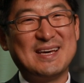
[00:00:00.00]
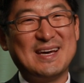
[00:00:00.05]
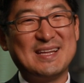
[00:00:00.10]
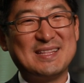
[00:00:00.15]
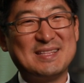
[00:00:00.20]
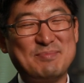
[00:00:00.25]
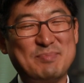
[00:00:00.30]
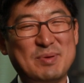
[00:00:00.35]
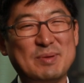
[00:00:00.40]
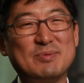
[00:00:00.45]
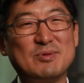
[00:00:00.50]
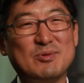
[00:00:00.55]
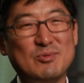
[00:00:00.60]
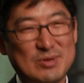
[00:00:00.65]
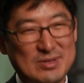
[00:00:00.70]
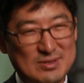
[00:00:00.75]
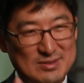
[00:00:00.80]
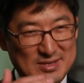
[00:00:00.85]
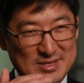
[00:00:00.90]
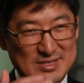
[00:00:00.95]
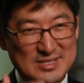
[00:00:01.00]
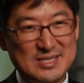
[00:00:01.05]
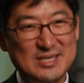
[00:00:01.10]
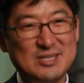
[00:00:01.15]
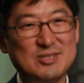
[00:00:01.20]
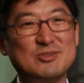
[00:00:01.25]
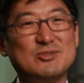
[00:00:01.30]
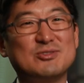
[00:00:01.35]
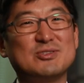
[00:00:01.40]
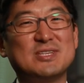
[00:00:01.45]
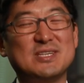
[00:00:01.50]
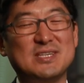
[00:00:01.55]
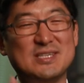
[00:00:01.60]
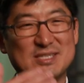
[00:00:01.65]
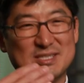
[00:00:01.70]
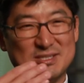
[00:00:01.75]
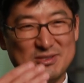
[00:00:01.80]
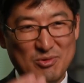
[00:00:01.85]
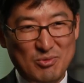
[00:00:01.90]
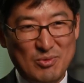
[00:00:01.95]
that the people will continue to
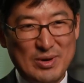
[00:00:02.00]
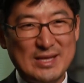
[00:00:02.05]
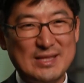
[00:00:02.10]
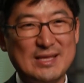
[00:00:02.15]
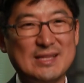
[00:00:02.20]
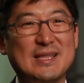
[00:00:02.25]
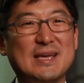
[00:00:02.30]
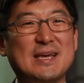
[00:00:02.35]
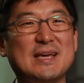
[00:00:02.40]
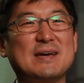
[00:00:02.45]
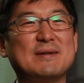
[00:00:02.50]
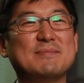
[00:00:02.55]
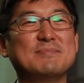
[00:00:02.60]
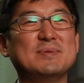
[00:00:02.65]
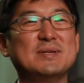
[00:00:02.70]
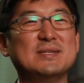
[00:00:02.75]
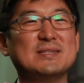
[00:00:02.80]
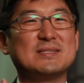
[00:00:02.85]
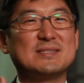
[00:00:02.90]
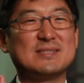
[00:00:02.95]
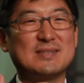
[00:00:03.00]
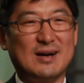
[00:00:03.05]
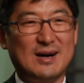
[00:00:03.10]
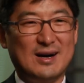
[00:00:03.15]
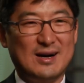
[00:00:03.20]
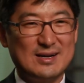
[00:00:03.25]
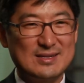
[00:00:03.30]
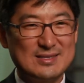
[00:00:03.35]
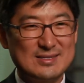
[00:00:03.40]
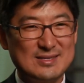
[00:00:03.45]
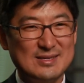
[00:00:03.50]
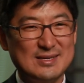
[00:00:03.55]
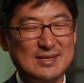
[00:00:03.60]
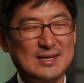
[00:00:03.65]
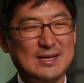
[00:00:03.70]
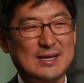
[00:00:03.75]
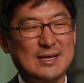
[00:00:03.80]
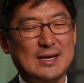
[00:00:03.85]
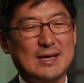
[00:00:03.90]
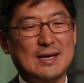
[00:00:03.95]
teach the way that they have been taught,
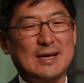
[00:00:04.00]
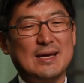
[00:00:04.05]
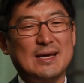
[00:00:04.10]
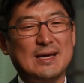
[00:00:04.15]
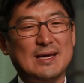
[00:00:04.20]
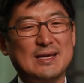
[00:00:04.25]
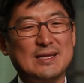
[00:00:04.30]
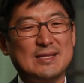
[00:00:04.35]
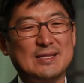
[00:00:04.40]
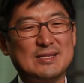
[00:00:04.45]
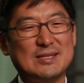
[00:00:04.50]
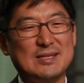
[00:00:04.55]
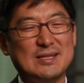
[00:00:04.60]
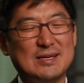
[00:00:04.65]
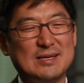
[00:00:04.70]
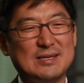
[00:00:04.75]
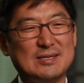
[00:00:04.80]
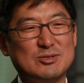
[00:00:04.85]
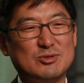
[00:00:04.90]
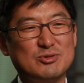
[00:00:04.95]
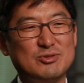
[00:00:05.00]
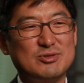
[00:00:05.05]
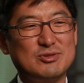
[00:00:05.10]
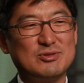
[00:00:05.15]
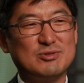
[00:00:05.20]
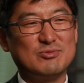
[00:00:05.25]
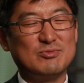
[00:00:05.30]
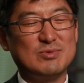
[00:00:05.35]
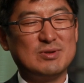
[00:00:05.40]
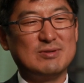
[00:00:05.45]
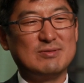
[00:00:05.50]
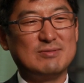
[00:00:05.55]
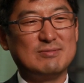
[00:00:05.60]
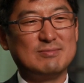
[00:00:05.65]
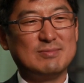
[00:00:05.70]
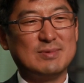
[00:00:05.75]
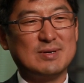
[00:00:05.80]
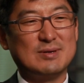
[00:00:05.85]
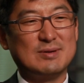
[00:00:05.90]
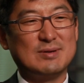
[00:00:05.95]
and students
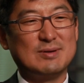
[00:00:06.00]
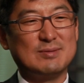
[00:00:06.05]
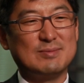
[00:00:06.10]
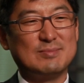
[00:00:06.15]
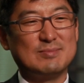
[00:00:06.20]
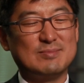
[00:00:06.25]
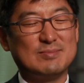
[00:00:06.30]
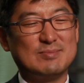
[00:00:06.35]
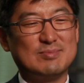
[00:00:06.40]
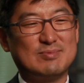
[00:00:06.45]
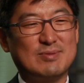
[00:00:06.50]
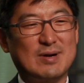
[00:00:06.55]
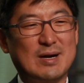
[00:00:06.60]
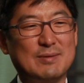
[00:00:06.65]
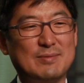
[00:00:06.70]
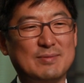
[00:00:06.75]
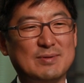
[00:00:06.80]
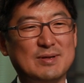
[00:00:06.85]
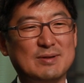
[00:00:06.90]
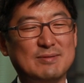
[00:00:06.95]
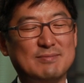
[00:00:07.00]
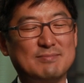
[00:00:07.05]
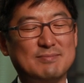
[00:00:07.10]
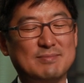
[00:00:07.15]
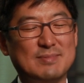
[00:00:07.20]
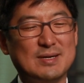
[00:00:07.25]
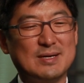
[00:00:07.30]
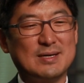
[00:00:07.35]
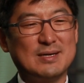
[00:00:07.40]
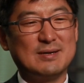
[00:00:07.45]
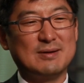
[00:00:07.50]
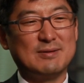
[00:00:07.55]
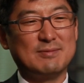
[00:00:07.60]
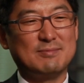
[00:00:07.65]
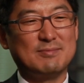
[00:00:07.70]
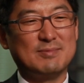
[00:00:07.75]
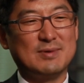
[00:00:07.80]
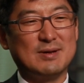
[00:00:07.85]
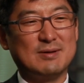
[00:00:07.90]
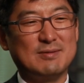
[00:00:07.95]
will probably
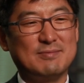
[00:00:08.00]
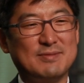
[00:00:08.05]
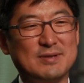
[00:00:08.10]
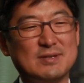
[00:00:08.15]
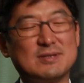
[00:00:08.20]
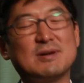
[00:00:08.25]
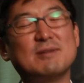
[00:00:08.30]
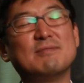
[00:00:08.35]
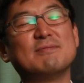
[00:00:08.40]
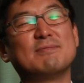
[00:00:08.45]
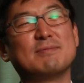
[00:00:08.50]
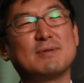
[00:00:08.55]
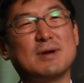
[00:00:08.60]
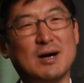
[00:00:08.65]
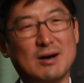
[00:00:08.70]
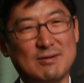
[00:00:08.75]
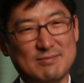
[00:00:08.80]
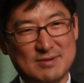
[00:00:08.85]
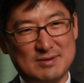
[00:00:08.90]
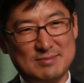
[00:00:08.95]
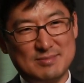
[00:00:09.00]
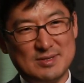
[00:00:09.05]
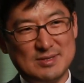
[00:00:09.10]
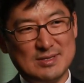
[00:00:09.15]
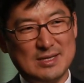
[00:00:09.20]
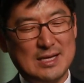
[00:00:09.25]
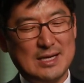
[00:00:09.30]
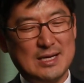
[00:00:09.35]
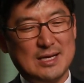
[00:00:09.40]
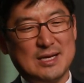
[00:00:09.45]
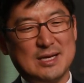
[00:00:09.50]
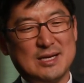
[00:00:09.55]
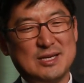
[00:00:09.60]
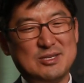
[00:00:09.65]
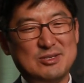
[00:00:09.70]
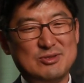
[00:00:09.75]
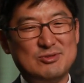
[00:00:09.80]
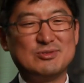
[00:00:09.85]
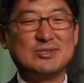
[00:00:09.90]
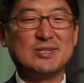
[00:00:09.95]
feel comfortable
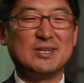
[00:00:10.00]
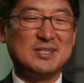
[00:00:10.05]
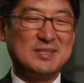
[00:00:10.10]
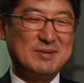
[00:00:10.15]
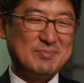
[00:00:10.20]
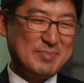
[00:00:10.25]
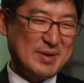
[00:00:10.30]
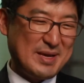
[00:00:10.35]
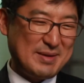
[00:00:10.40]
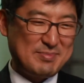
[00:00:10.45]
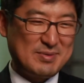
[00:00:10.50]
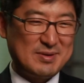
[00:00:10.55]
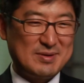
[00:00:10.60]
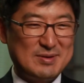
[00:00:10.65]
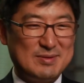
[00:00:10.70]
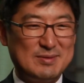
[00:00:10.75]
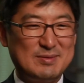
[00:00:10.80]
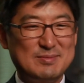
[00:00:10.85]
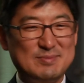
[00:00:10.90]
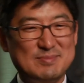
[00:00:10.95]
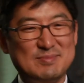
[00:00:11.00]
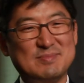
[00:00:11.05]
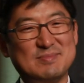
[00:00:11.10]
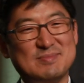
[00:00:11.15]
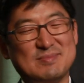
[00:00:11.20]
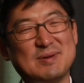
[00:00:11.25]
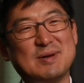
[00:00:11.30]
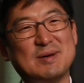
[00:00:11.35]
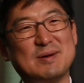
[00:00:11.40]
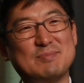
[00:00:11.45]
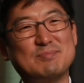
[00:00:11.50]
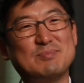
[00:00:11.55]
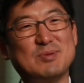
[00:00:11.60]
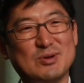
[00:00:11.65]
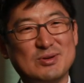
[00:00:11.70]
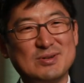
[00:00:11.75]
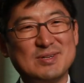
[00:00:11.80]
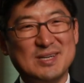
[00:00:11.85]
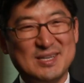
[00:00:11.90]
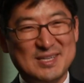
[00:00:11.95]
using the paper
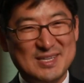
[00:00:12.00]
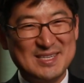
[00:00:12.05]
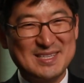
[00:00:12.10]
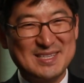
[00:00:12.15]
book